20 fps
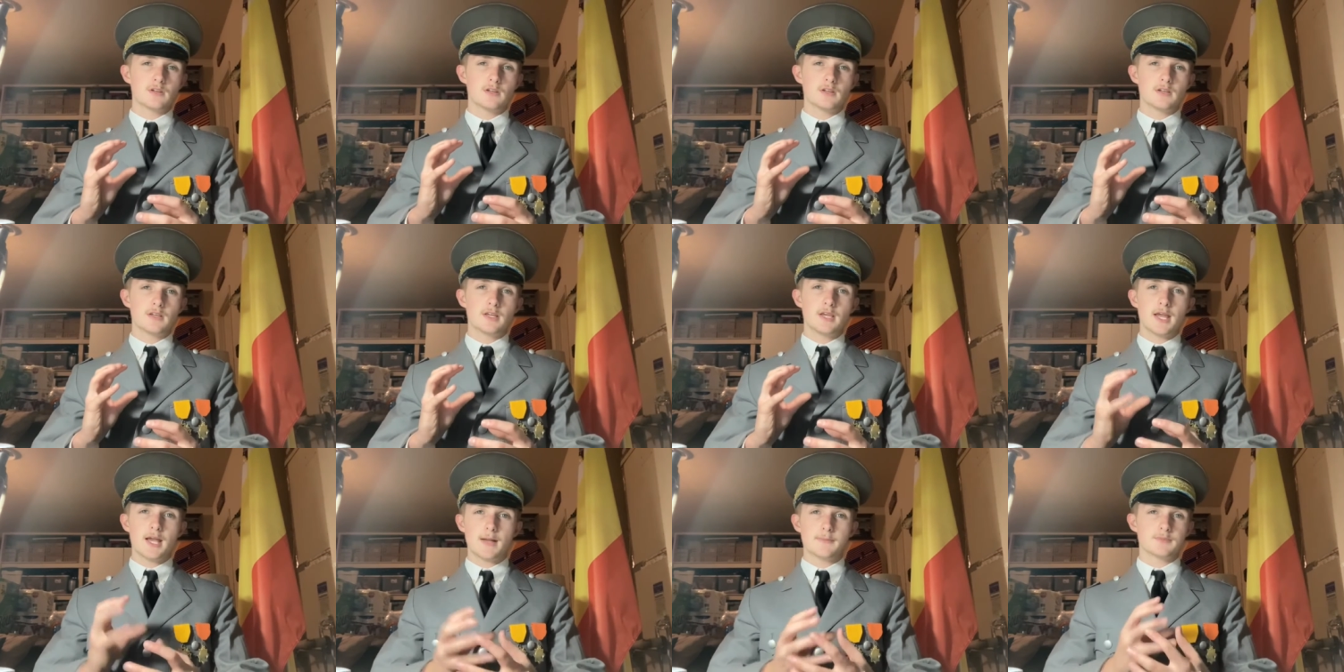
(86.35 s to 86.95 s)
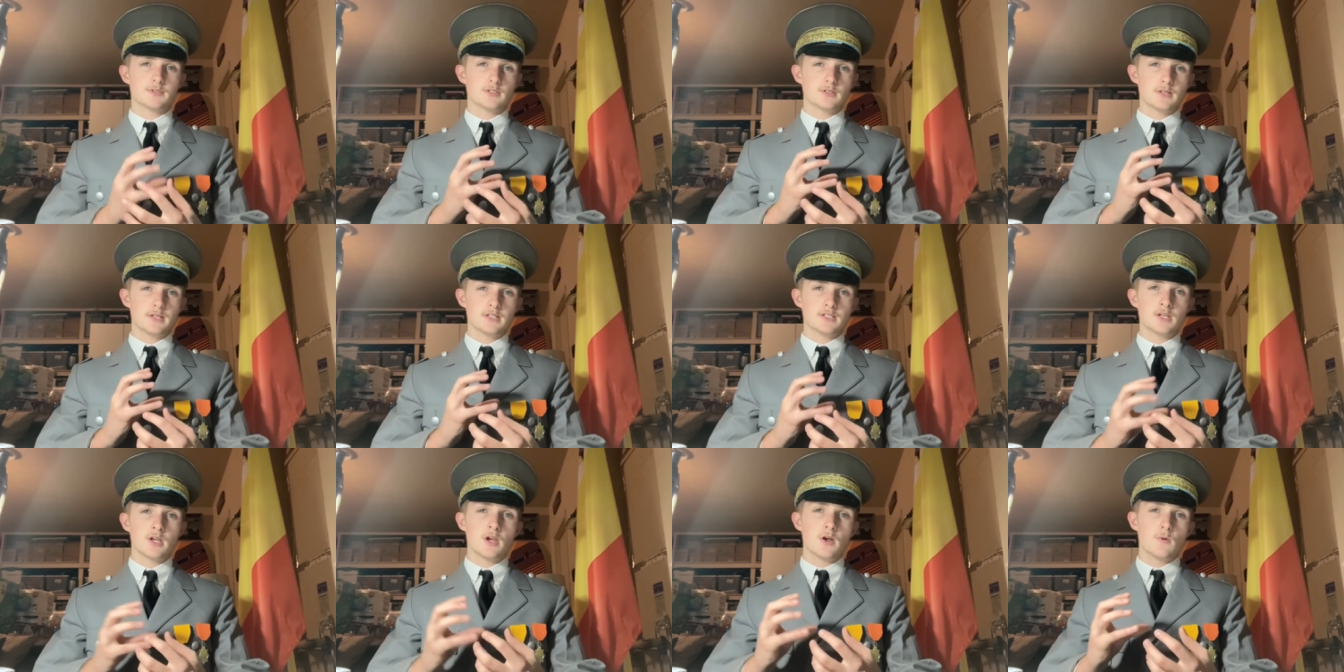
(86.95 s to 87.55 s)

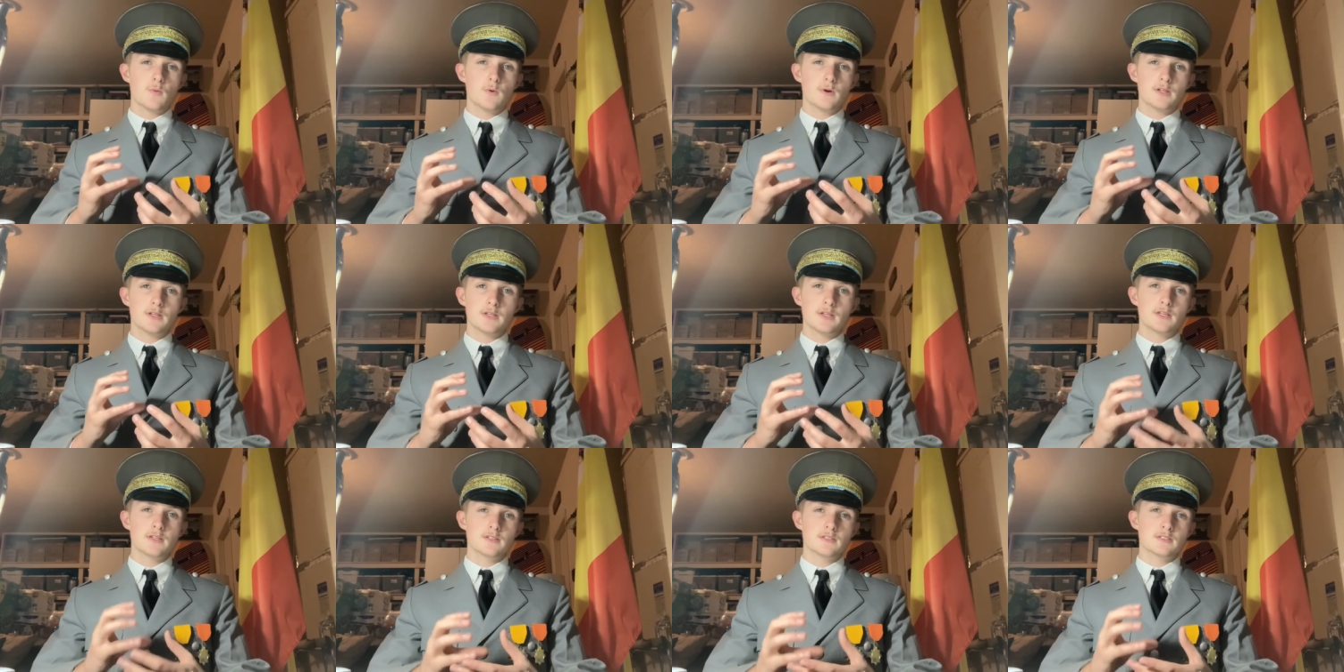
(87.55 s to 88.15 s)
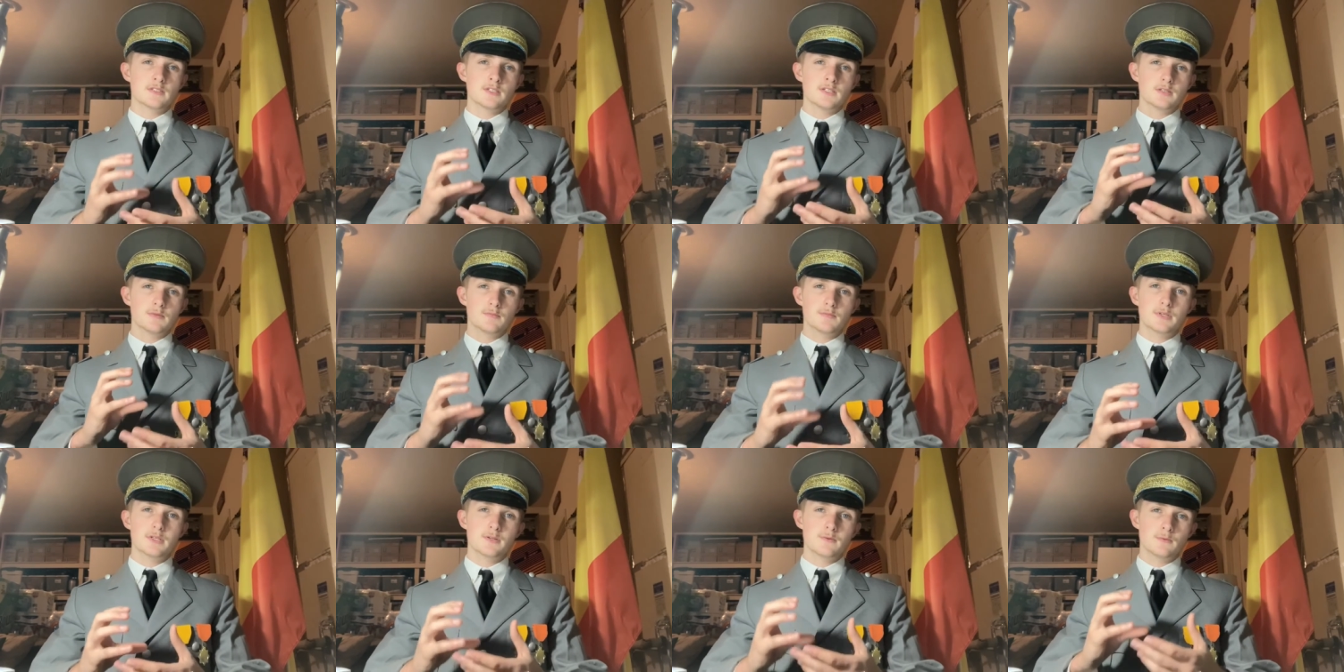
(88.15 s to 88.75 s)
encapsulate what it is to
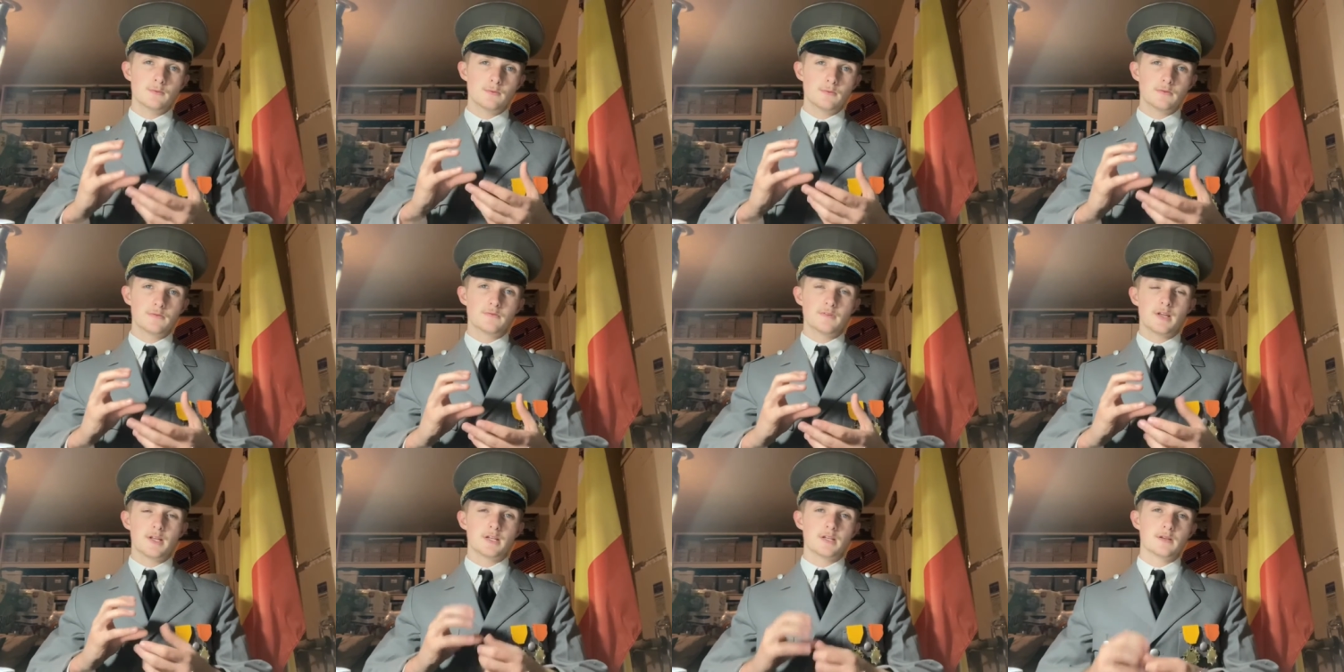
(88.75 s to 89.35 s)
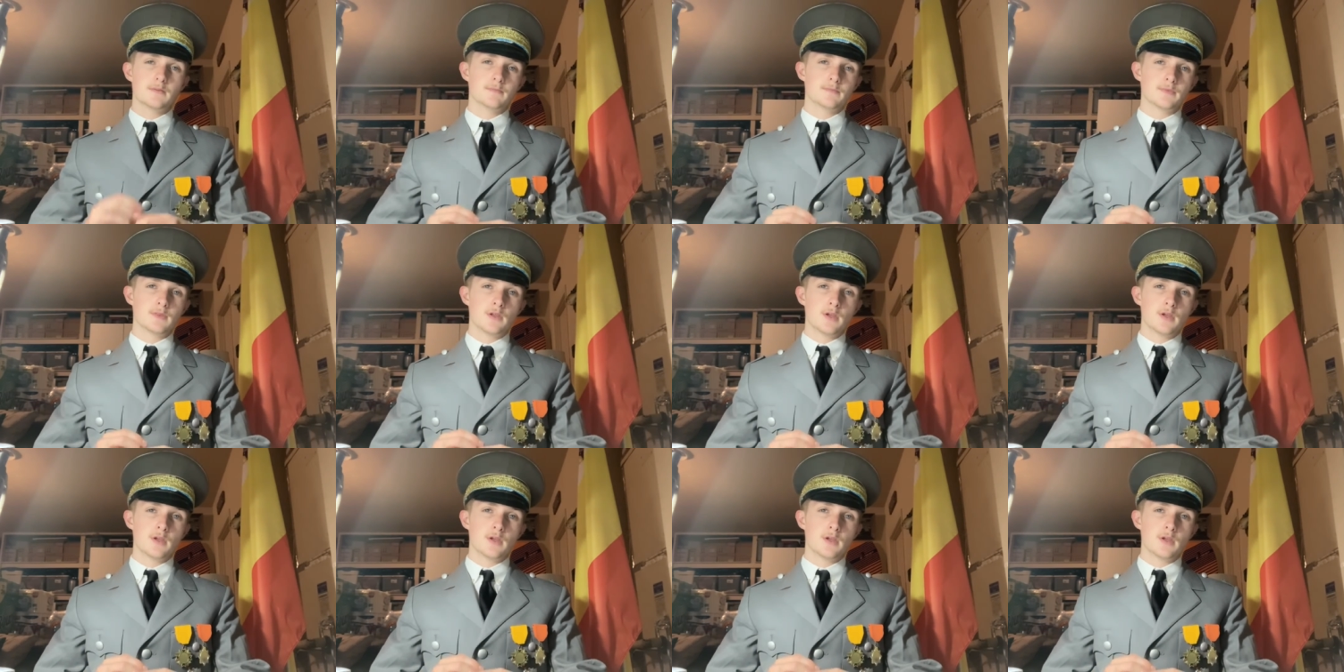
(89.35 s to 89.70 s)
be Raphanian.